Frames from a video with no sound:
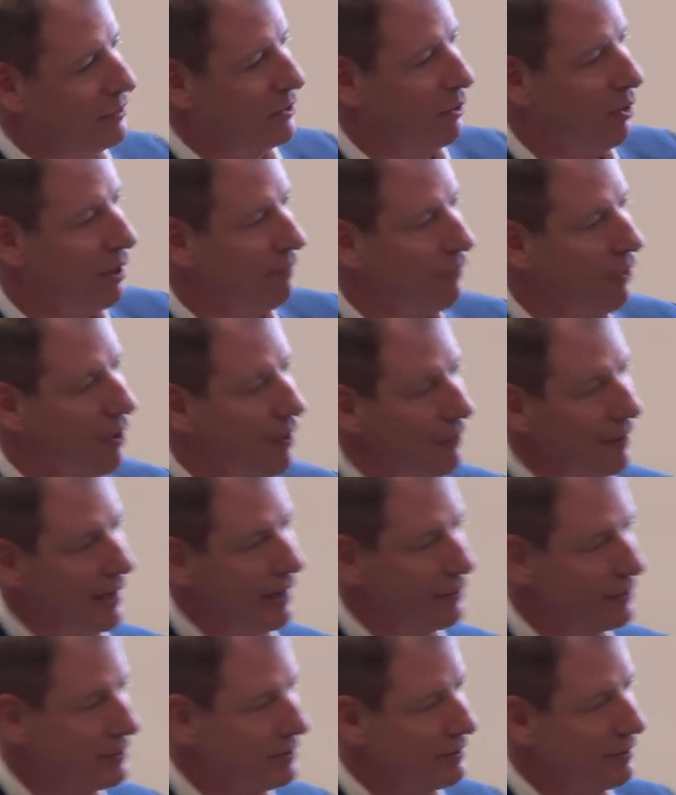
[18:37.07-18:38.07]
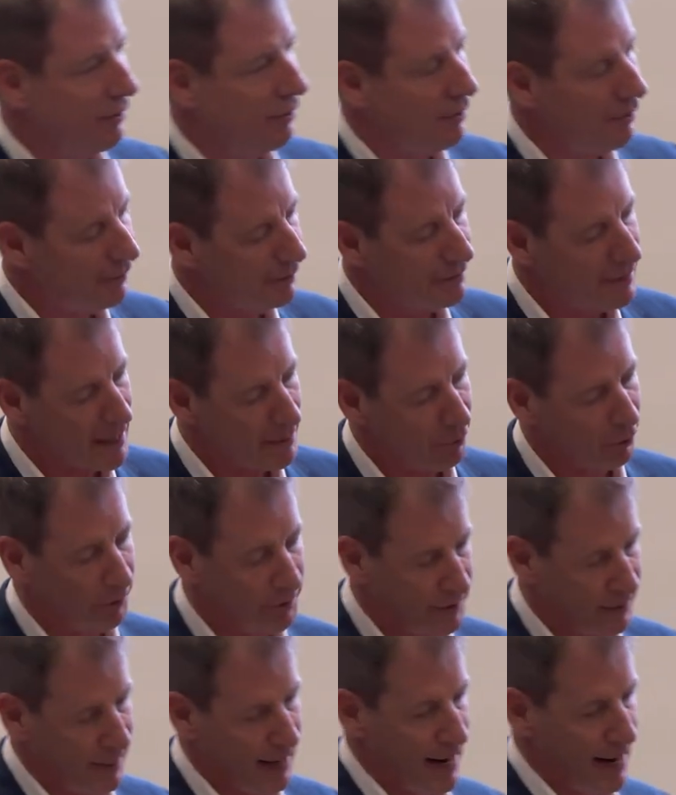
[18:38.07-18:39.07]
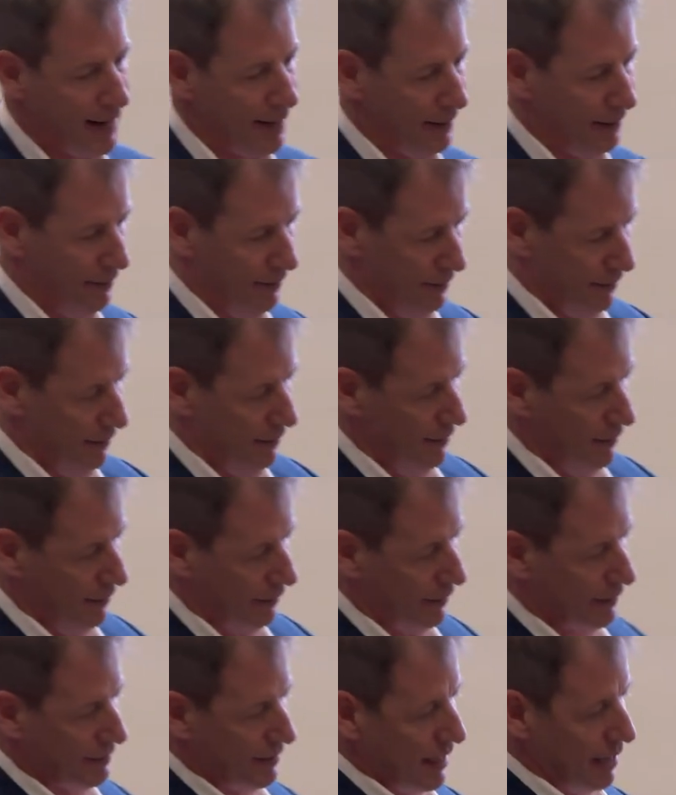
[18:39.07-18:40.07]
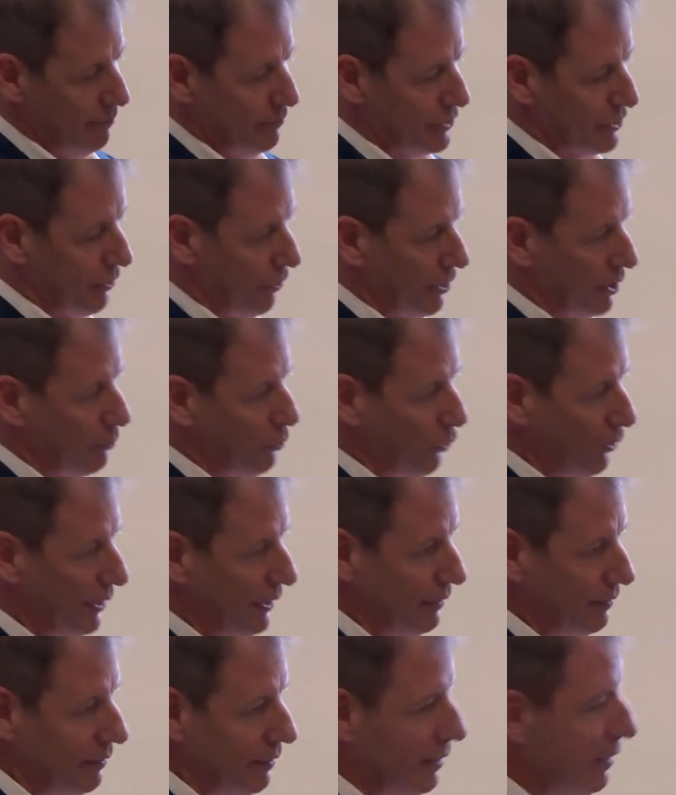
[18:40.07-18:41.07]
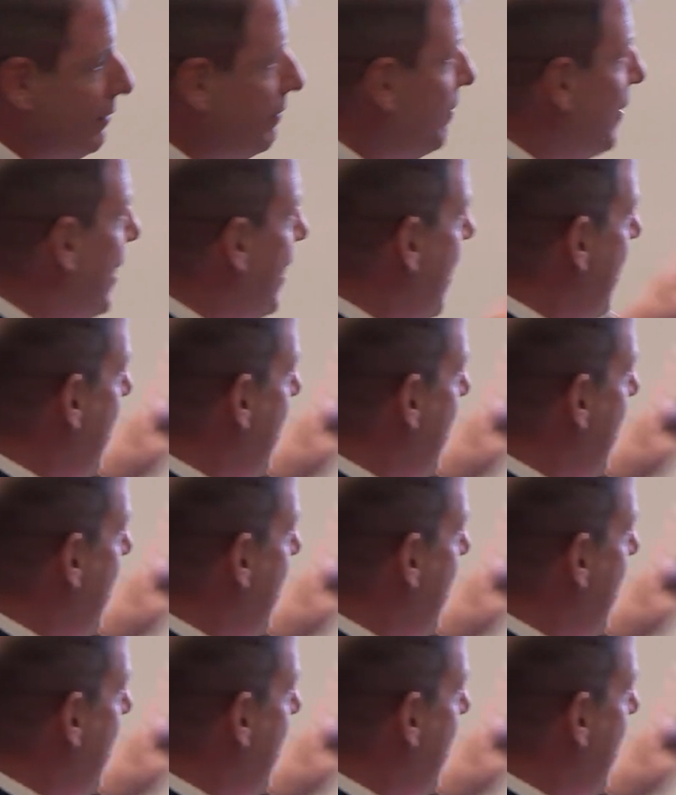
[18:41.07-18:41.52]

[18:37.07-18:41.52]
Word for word: So of all the houses, all the neighborhoods that had the same starting point, they